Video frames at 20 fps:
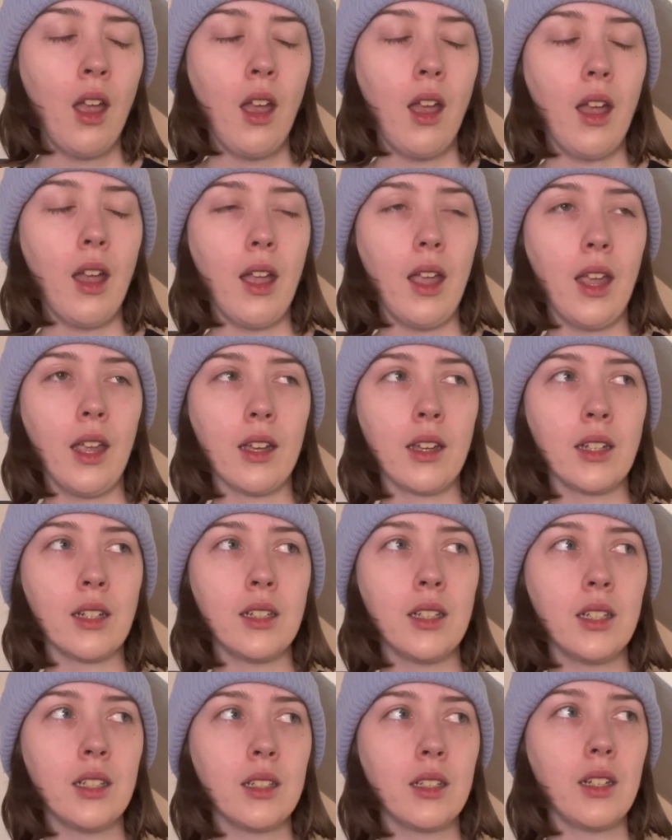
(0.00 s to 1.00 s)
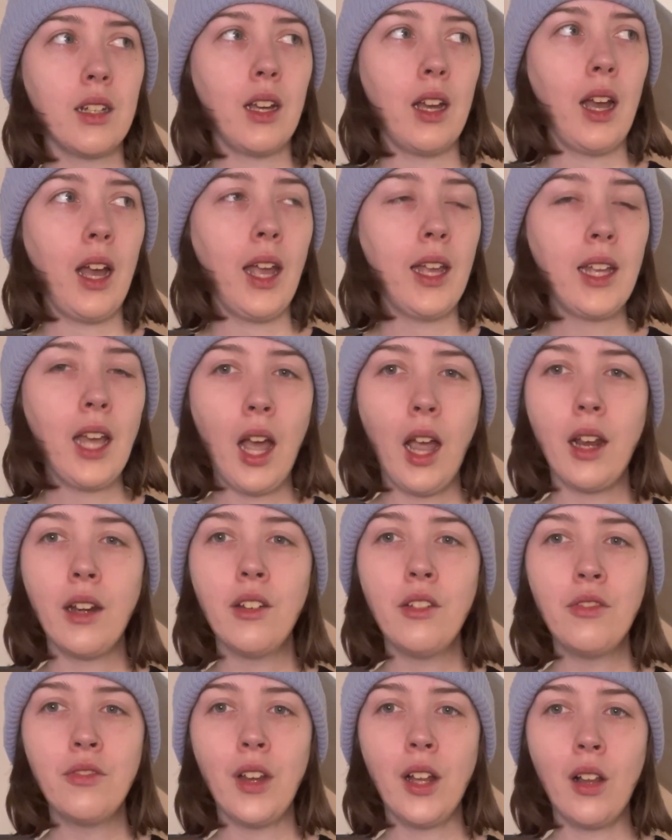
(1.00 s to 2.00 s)
and I kind of
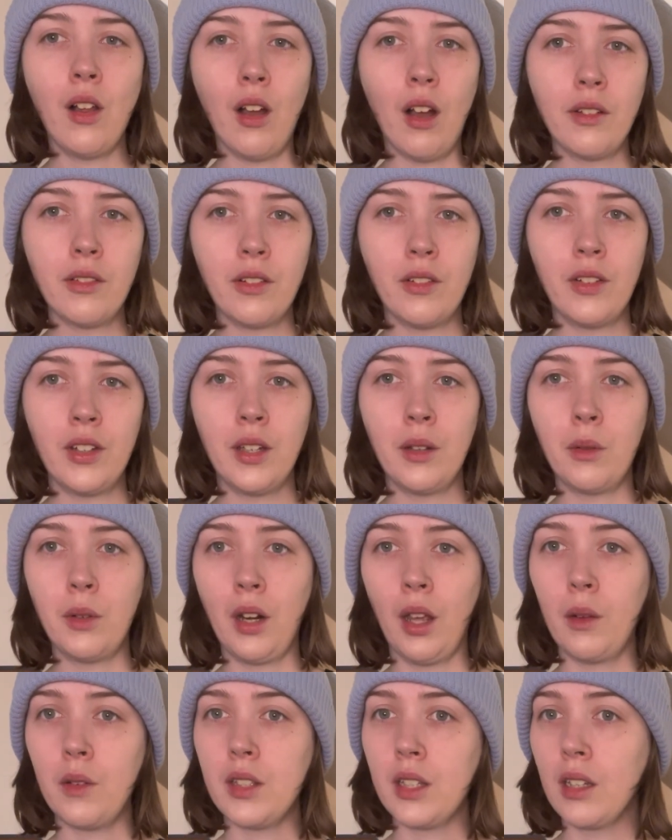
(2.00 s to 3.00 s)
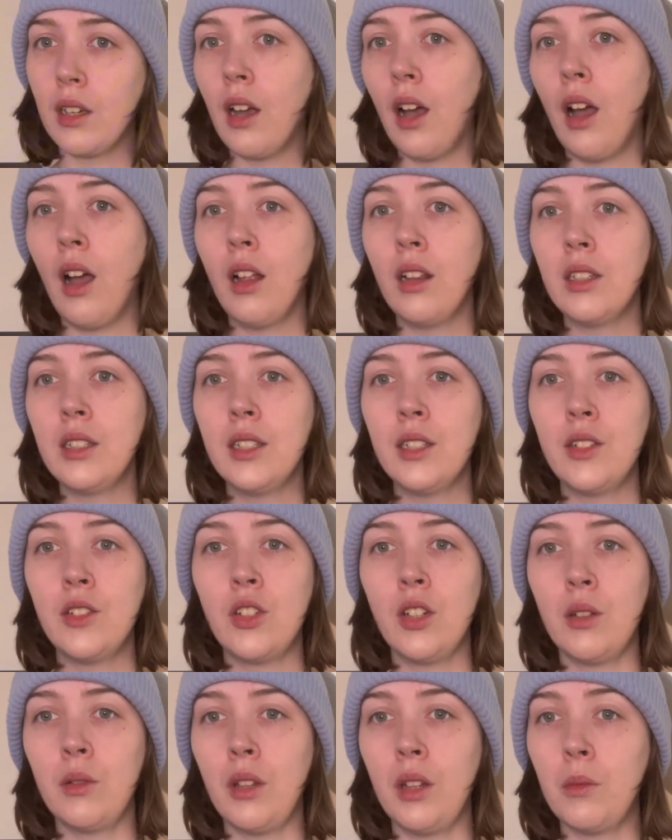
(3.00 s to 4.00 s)
fell off of it when I was in college,
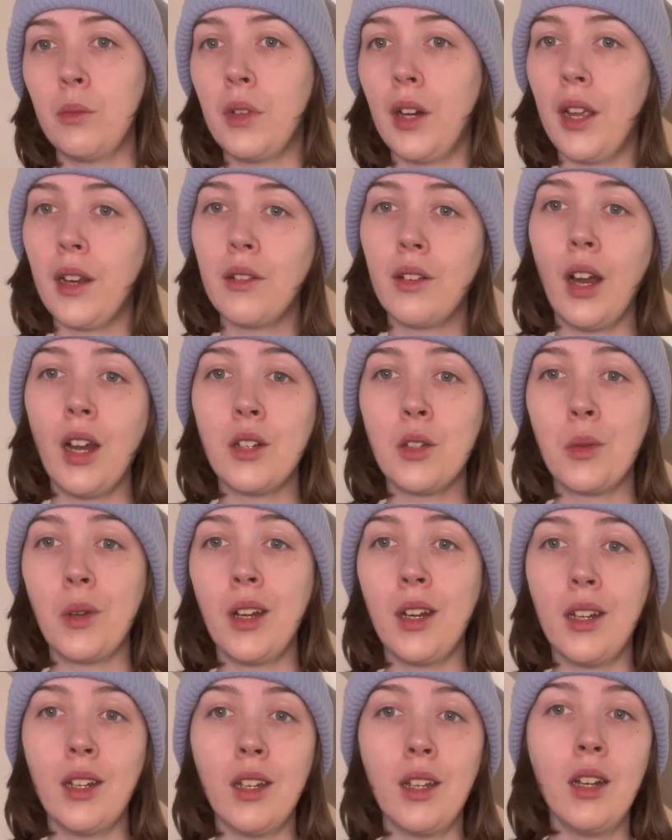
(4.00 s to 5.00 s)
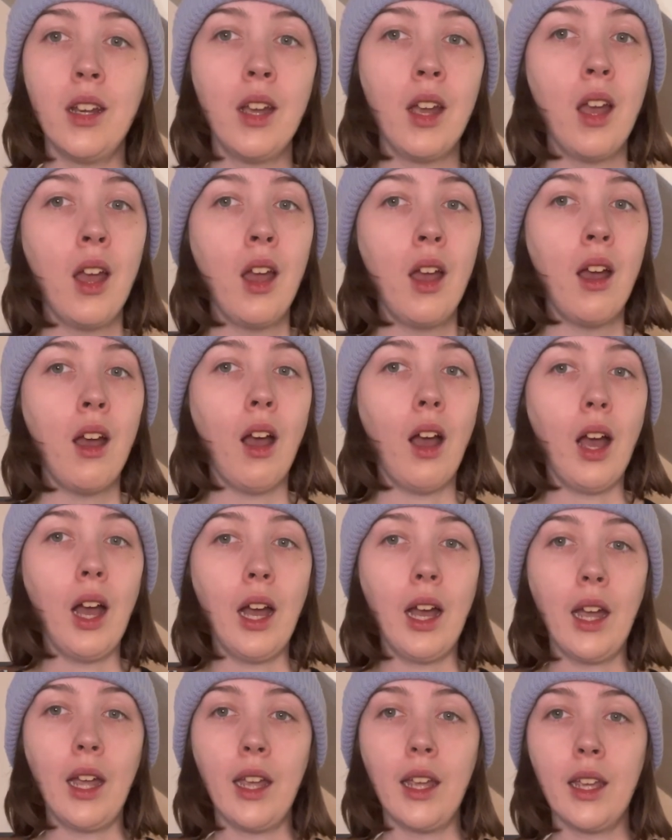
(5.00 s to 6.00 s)
and then when I graduated,
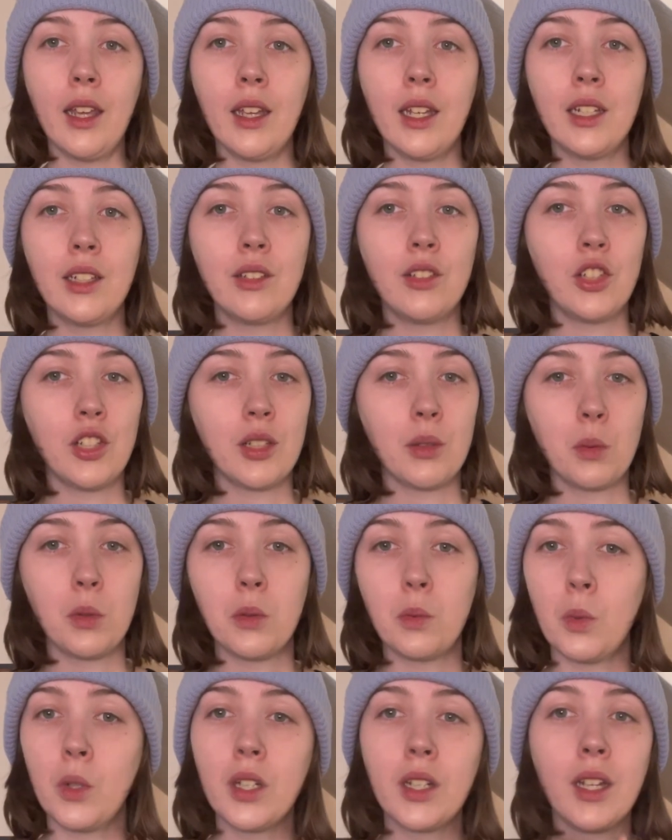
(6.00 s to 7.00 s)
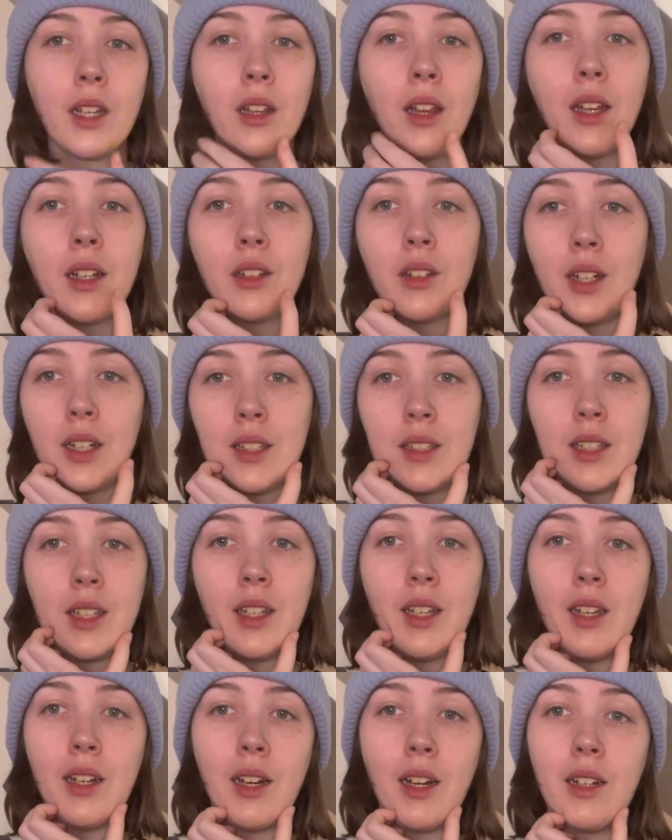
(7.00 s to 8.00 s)
I just was working like crazy
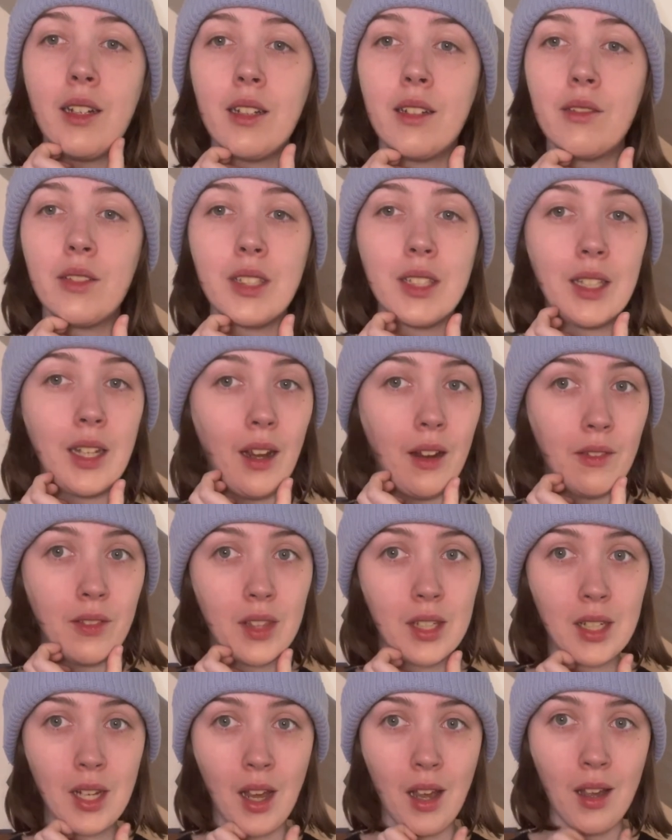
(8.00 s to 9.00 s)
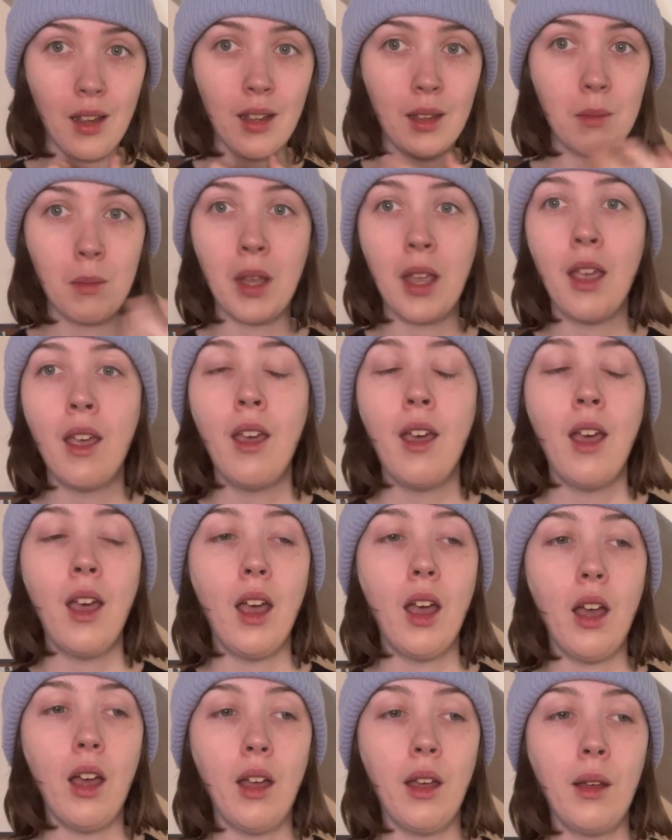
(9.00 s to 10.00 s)
and I didn't really have the time.
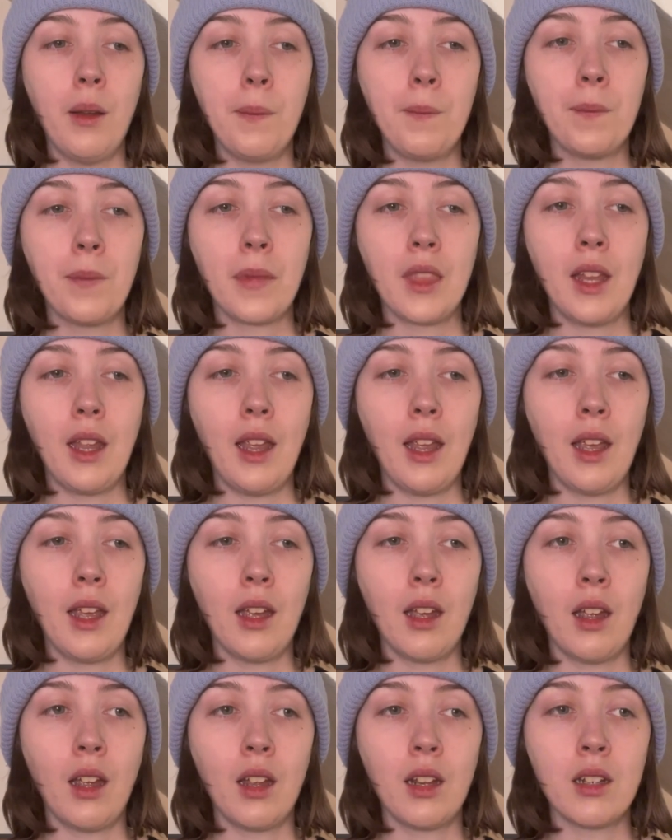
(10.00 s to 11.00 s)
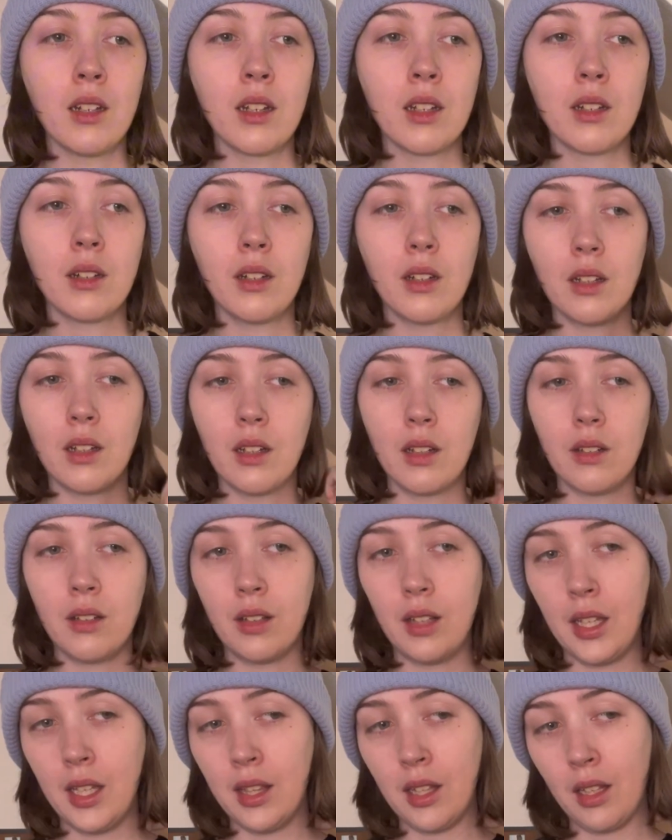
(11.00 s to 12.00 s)
And
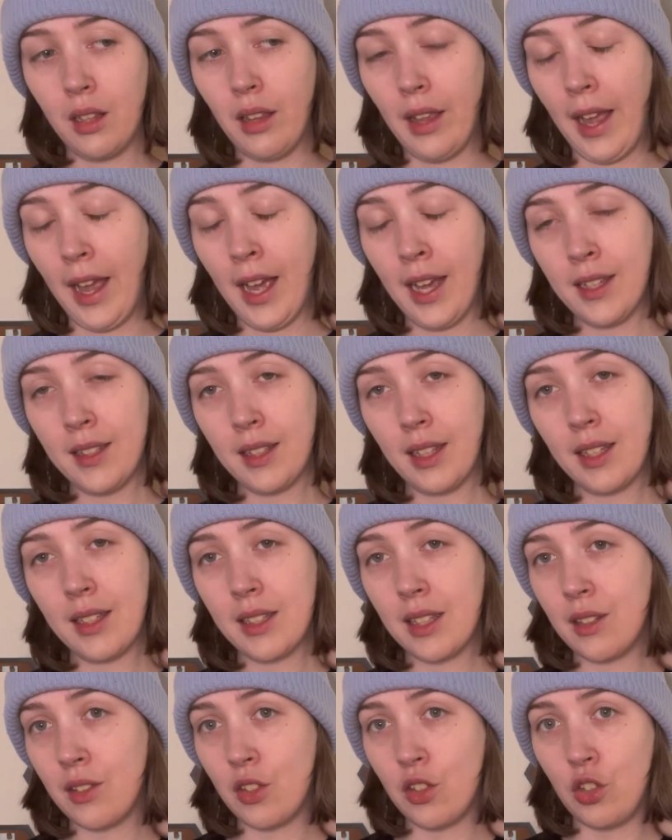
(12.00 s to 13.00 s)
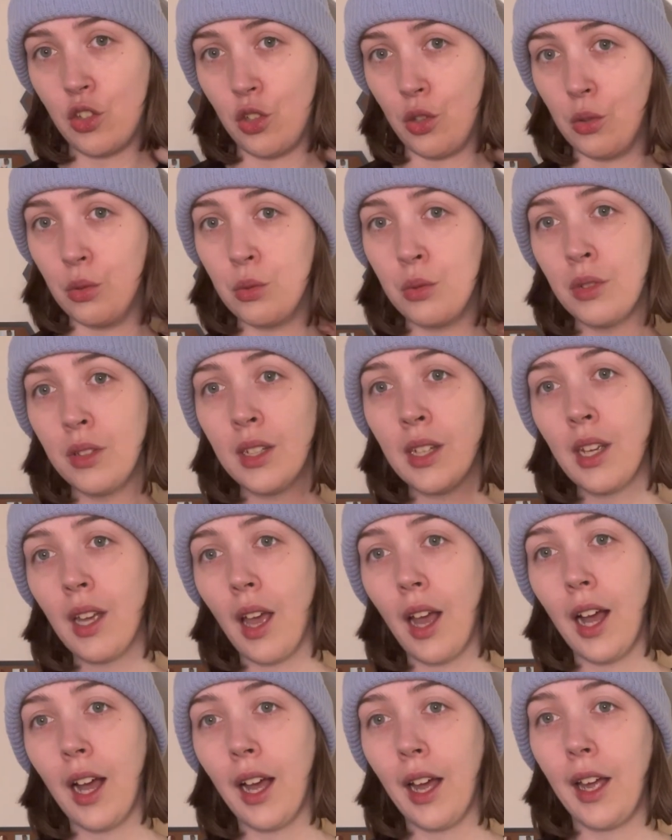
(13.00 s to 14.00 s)
in the last, like since June,
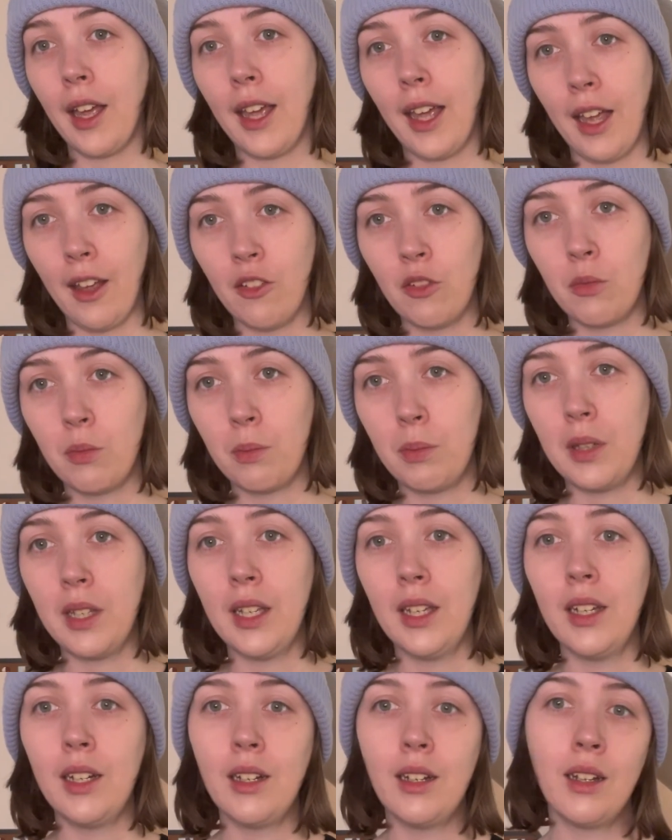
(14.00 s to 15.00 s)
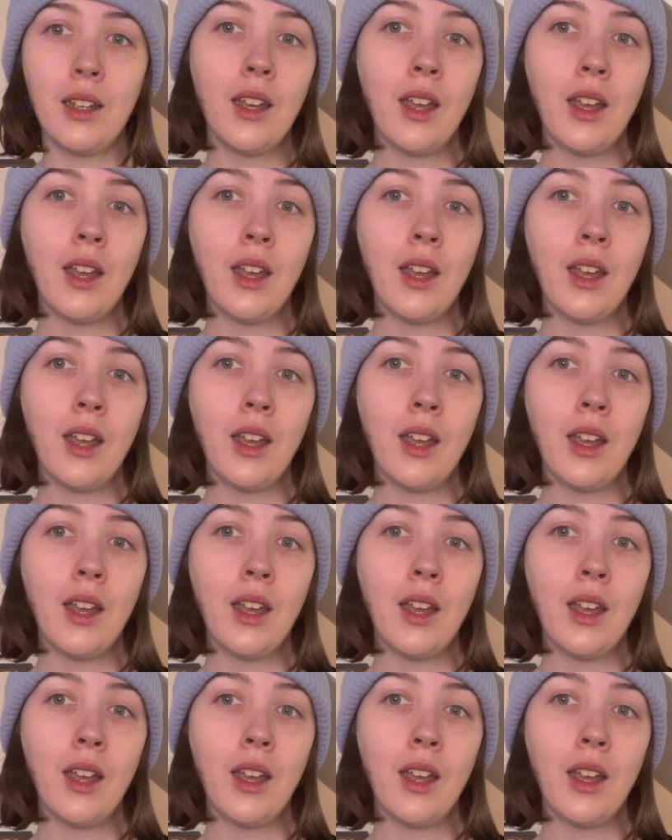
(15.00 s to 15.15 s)
I have been